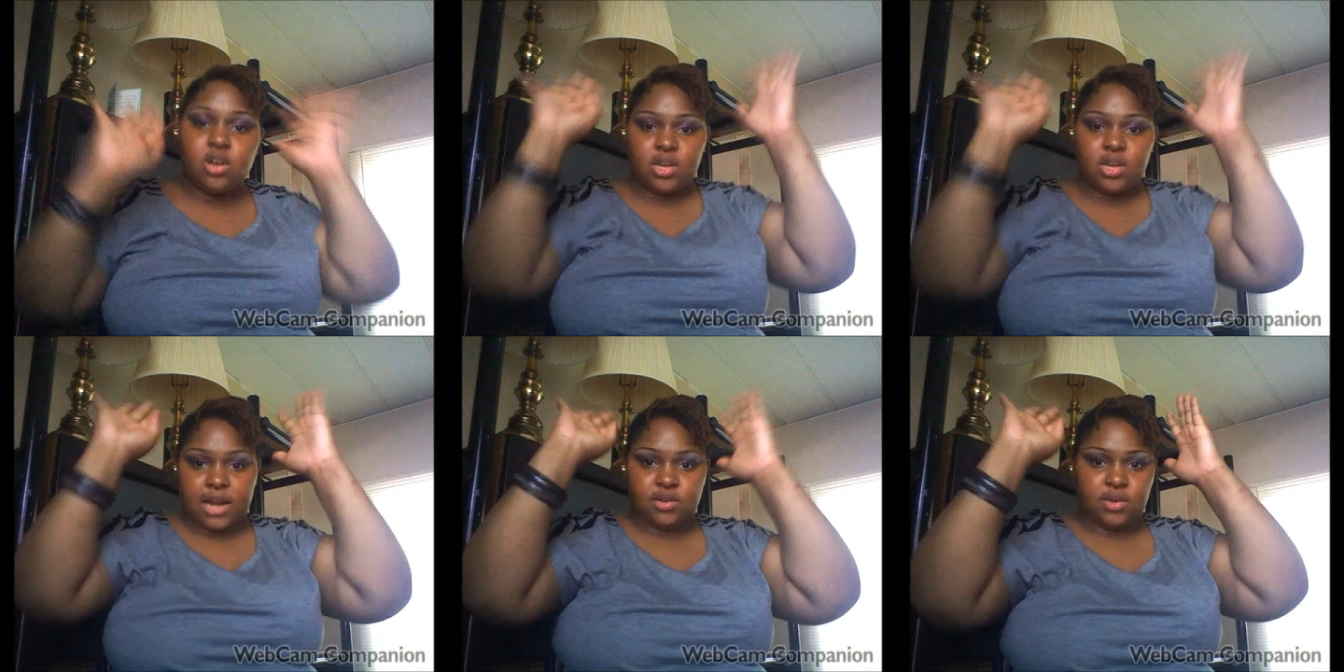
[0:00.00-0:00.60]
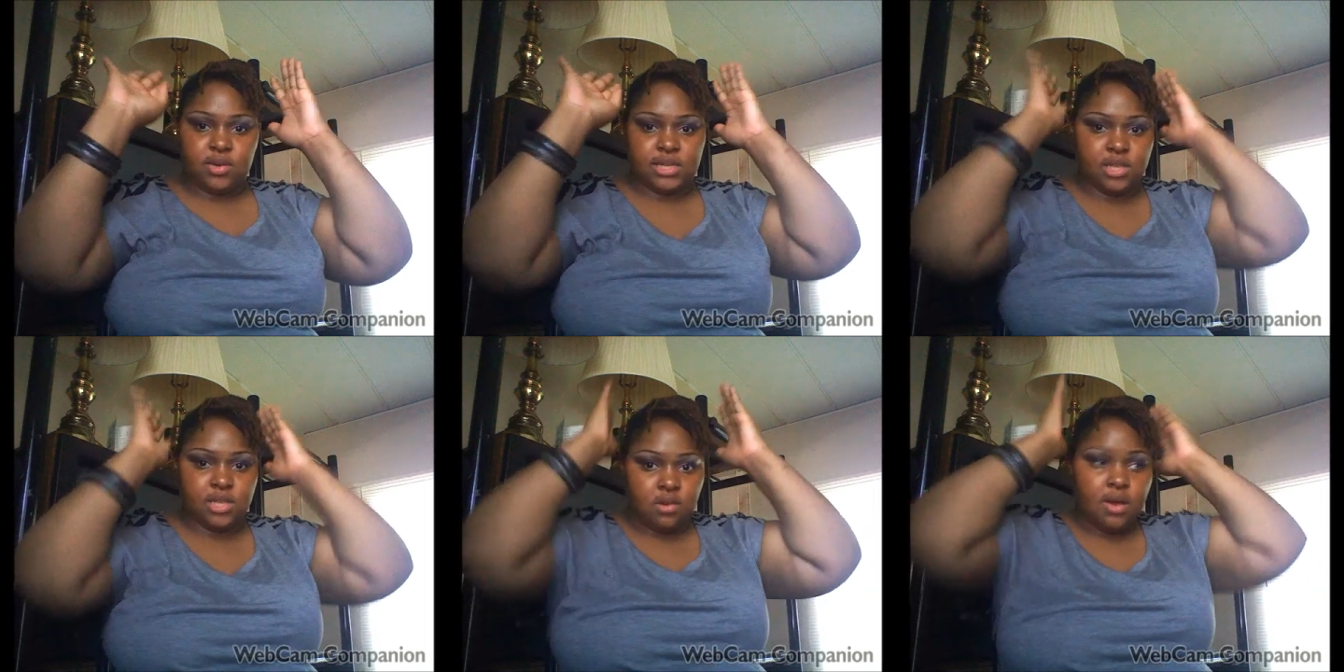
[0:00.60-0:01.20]
Oh, you gotta do this.
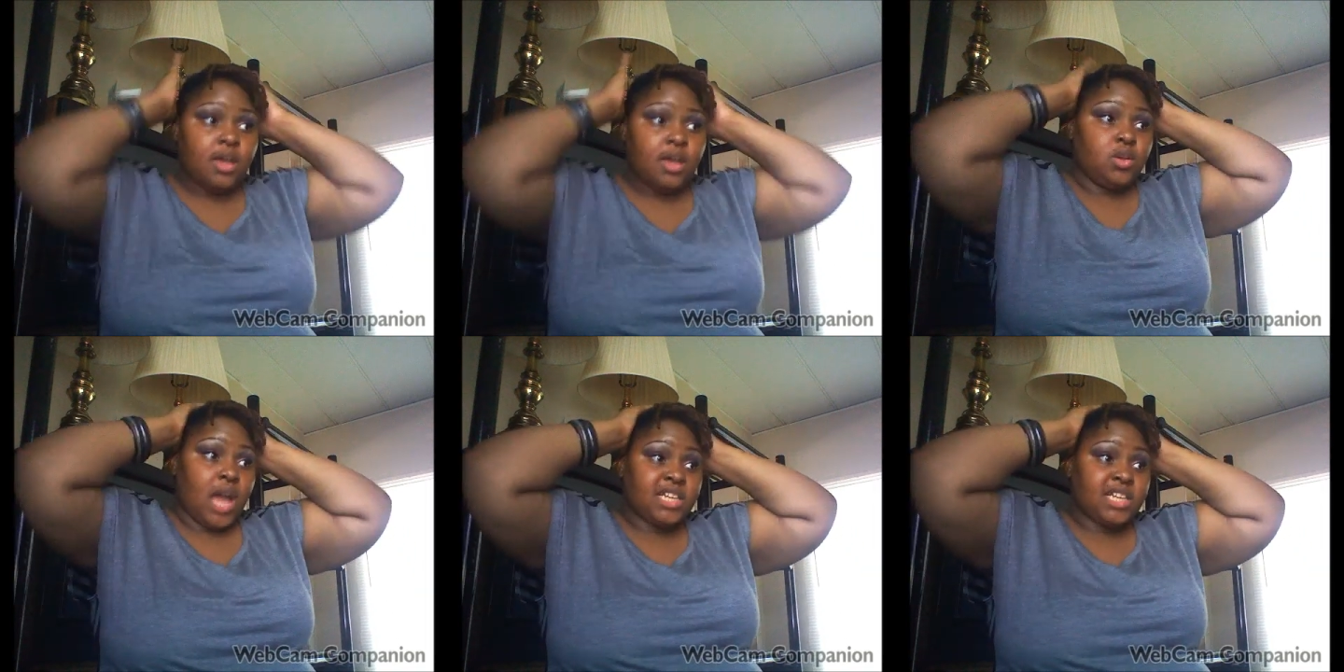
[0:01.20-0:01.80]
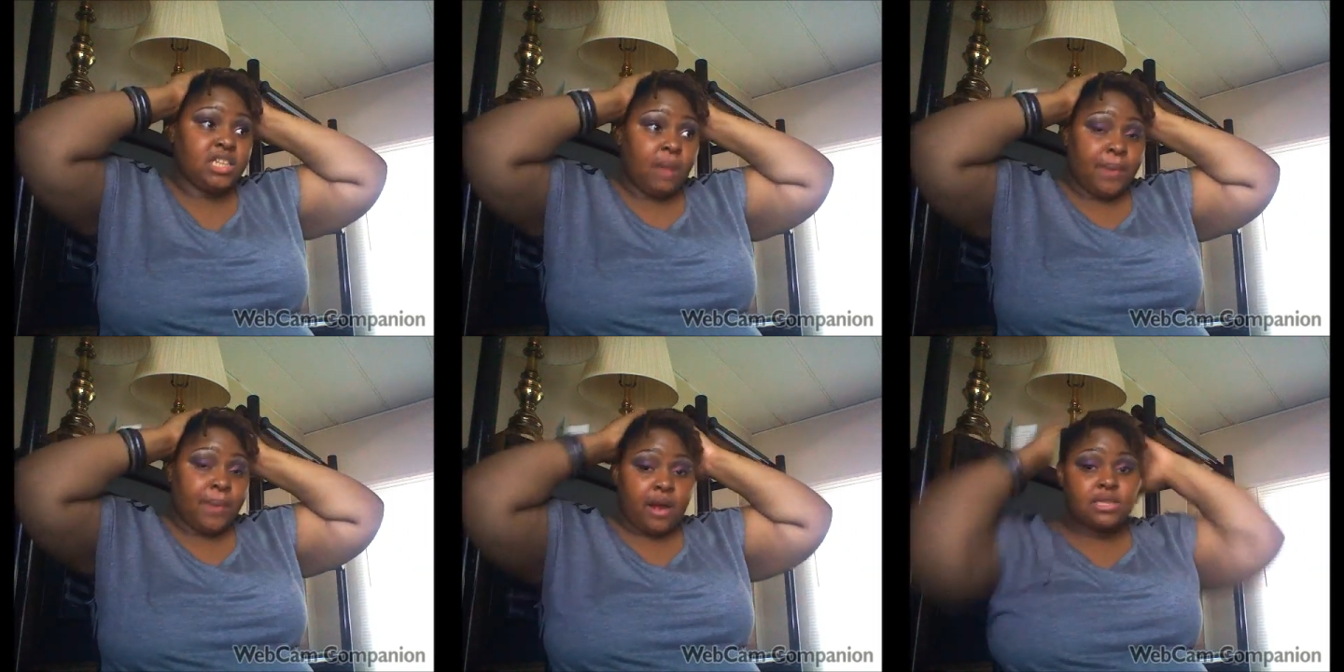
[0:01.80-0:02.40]
Oh, you gotta see
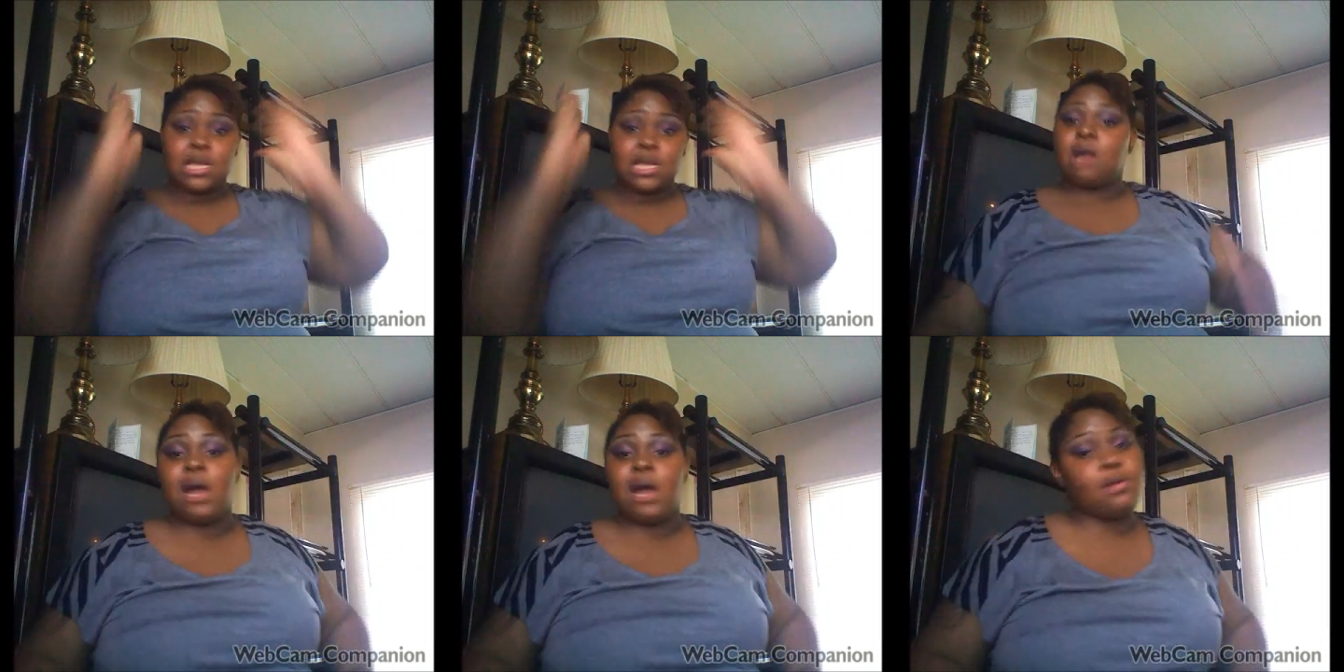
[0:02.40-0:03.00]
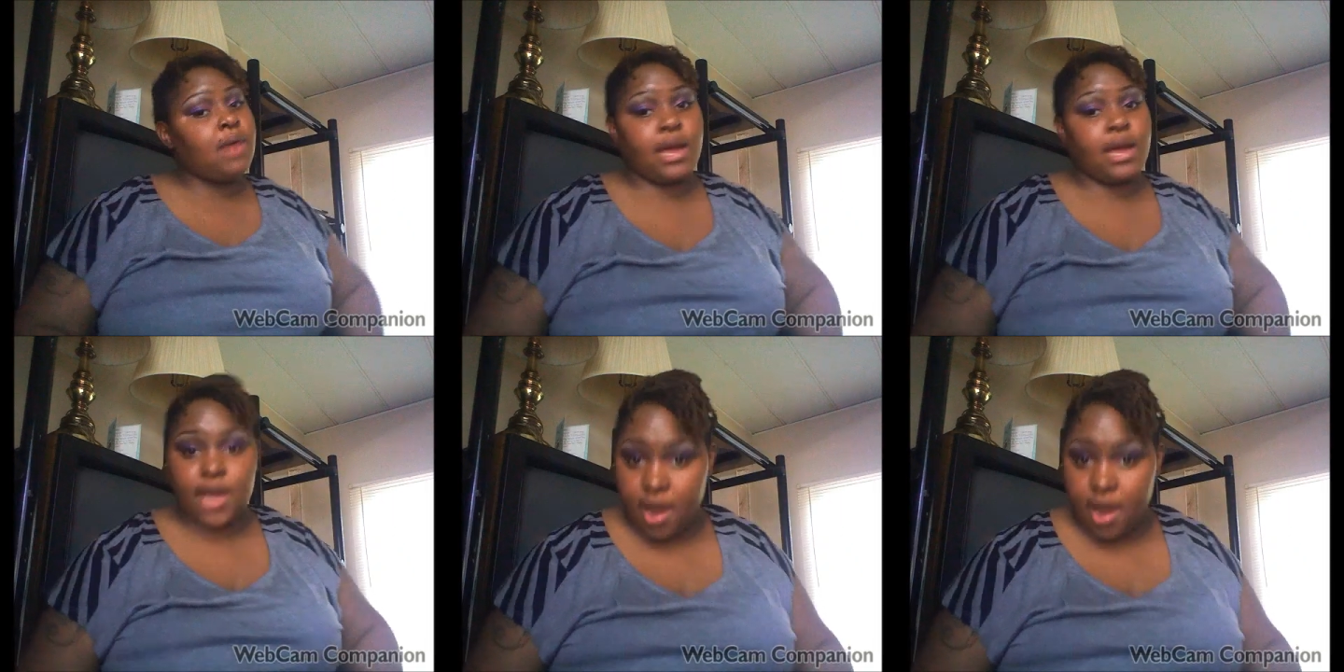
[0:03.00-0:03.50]
my parts. Now I do not